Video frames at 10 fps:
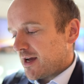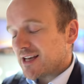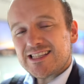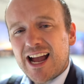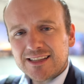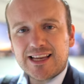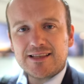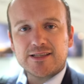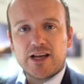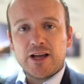A stacked
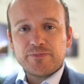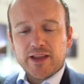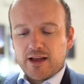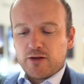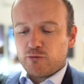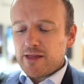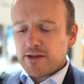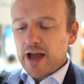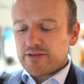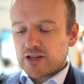sensor, rather
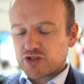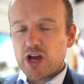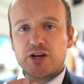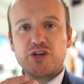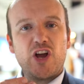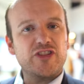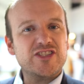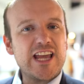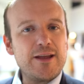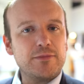than having the circuitry on the
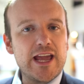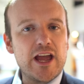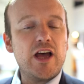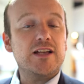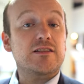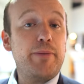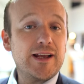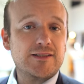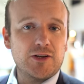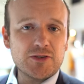same layer as the
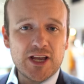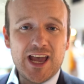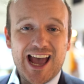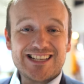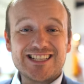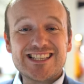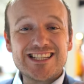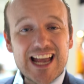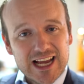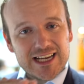pixels, has a
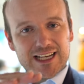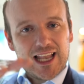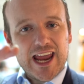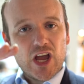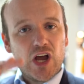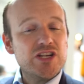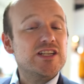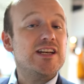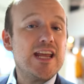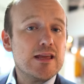second layer
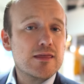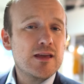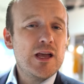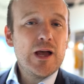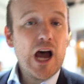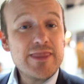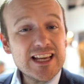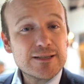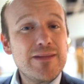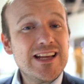underneath. And
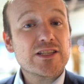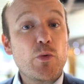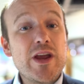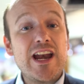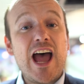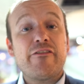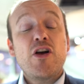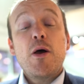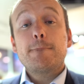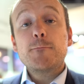this means that we can have
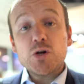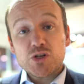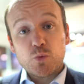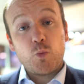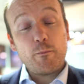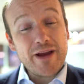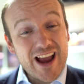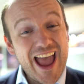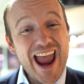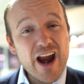much
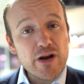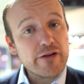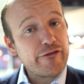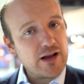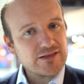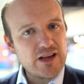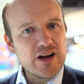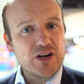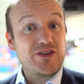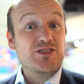bigger area for our
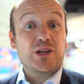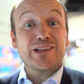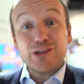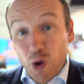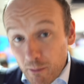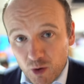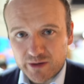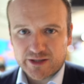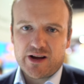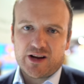circuitry, so a lot
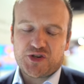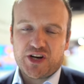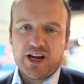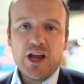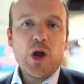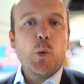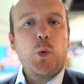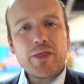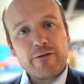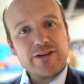more circuitry.
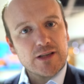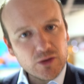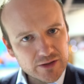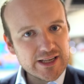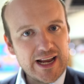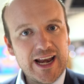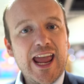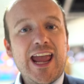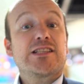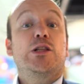What that results in
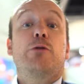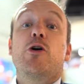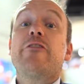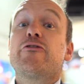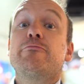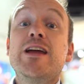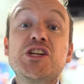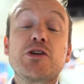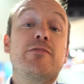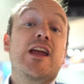is a lot more
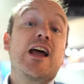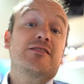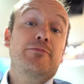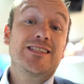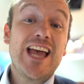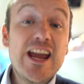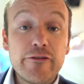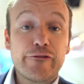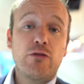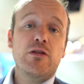information being able to be
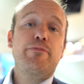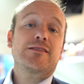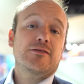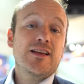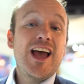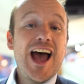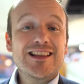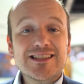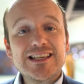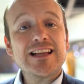taken from the pixels
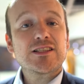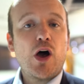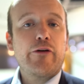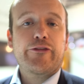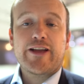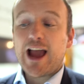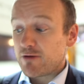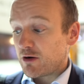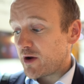and sent off the camera.